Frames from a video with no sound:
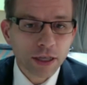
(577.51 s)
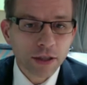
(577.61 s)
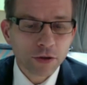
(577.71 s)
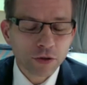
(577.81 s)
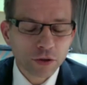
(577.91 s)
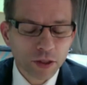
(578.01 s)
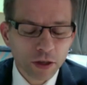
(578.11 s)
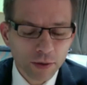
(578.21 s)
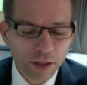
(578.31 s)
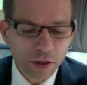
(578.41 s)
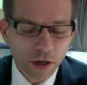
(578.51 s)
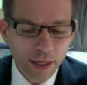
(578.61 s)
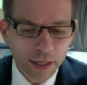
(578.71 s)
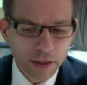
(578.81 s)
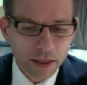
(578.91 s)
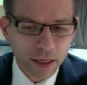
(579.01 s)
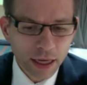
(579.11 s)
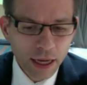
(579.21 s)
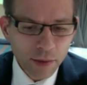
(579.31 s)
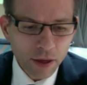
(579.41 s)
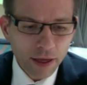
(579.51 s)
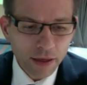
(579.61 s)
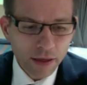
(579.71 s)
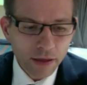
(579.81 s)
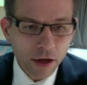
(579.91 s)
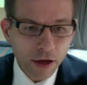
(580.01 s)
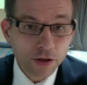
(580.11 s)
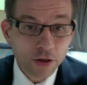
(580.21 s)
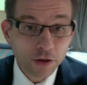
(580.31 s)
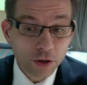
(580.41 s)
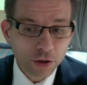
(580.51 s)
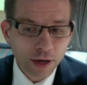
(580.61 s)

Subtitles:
children with type 1 diabetes. But I think those who do